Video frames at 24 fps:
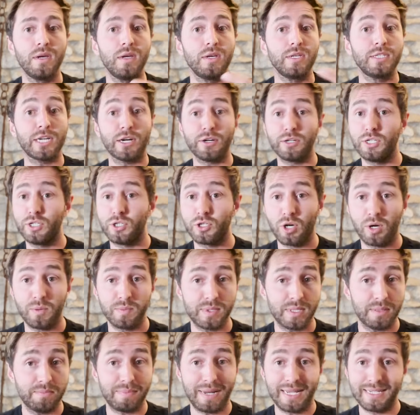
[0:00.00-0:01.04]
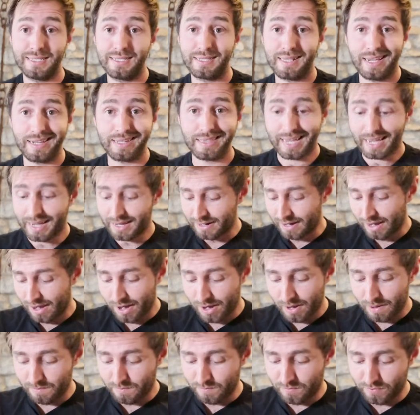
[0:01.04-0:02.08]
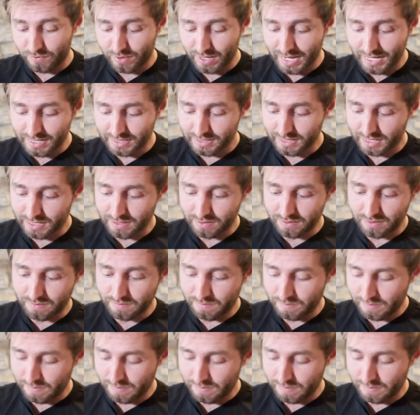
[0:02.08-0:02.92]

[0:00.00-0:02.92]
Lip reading: charity shops and places like that for the inside of the